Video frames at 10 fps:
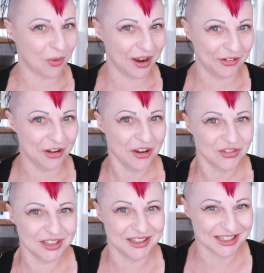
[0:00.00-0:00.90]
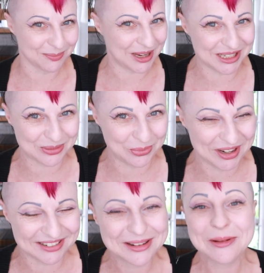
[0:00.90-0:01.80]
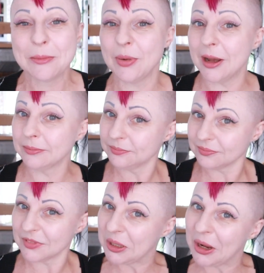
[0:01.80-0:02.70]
why on earth did this piece win? But, you